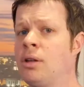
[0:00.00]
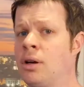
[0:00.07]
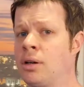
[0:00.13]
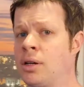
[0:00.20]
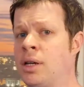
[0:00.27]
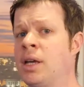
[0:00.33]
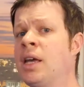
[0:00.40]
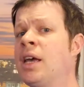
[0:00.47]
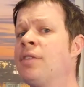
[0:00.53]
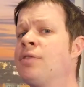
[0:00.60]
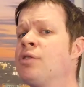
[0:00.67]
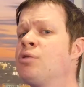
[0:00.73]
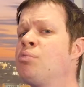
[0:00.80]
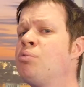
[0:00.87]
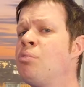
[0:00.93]
Look, if
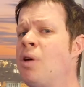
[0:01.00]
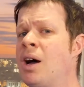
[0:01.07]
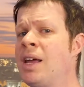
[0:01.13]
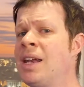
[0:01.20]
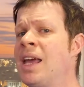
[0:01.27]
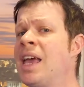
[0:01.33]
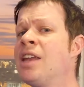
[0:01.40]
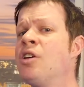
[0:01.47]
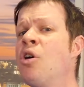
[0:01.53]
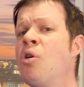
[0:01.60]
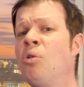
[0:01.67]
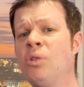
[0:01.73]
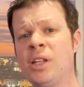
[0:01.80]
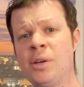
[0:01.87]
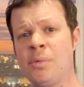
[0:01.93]
there's one and
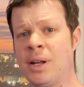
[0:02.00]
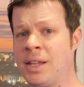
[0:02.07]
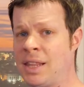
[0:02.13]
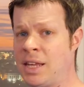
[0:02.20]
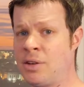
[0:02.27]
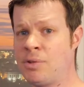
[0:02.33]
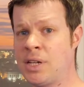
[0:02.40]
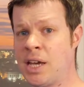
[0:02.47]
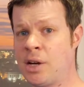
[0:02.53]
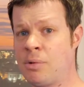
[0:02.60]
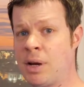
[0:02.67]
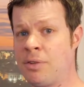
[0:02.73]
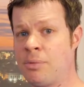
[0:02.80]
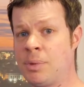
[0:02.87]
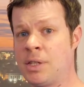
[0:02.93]
only one thing you take
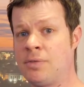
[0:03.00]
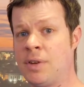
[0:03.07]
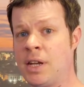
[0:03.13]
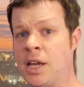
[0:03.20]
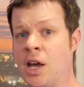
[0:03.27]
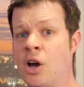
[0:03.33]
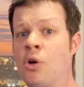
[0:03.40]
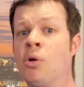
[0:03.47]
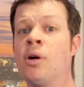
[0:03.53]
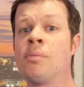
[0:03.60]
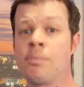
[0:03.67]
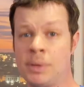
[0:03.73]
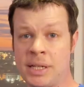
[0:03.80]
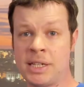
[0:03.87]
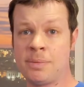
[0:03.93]
away from this video,
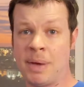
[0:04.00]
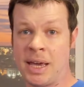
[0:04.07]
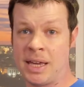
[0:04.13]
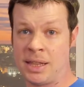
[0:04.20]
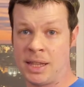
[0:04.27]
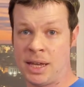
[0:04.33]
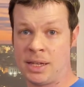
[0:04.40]
please make it